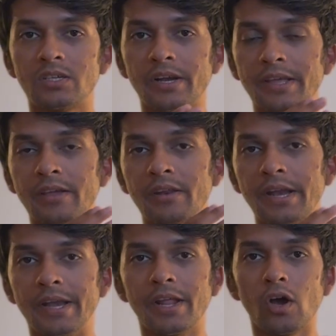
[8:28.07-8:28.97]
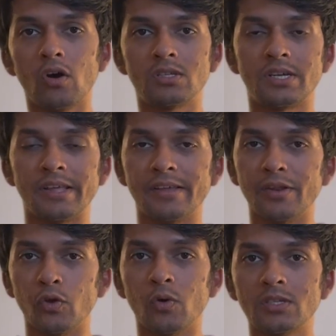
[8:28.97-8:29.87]
studying in India or studying in
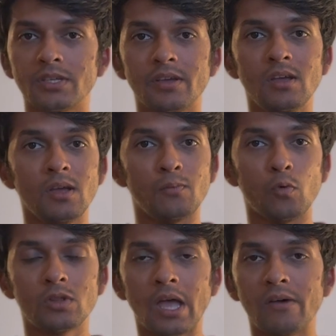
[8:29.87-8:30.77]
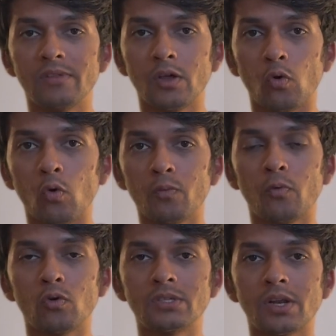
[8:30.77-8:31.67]
USA, both have their own
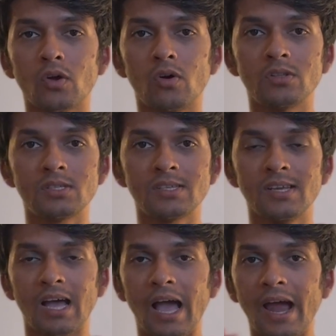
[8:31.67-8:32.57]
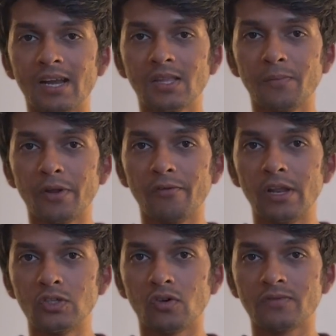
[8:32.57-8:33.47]
pros and cons. I had the
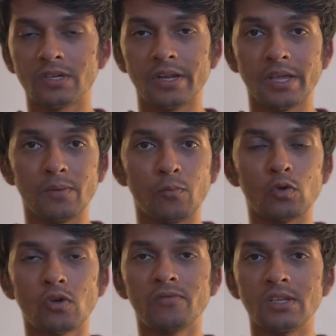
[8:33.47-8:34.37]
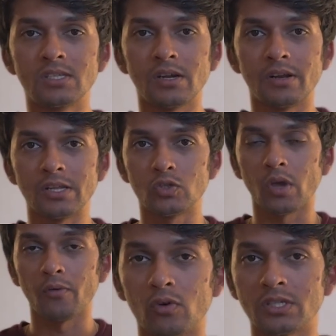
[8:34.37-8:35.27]
privilege of studying in both of these countries, so
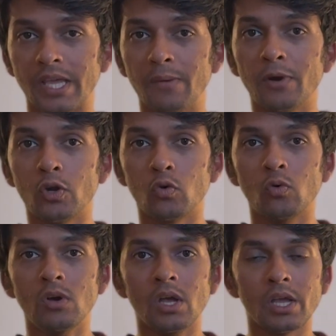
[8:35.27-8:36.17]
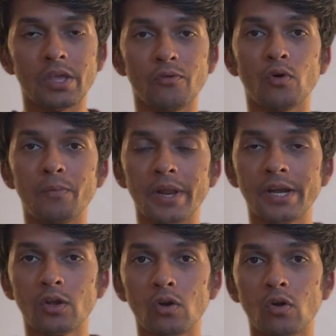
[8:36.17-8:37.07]
I was able to give you a
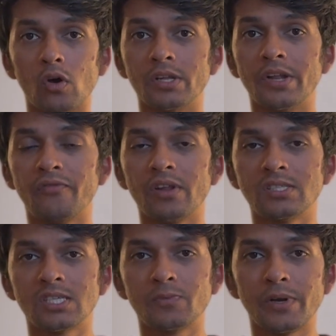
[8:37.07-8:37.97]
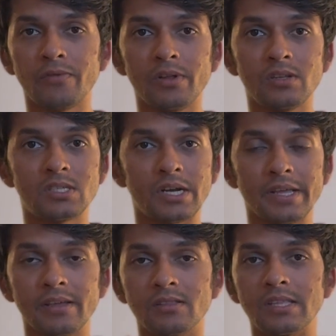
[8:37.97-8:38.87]
breakdown or the differences between
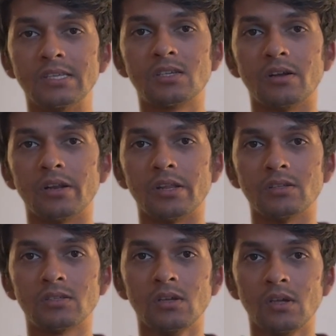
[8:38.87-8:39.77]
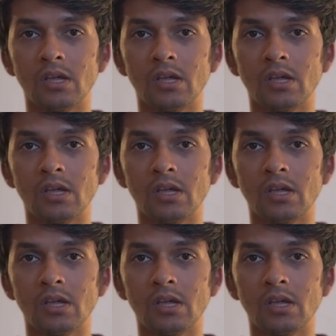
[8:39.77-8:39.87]
studying in these countries.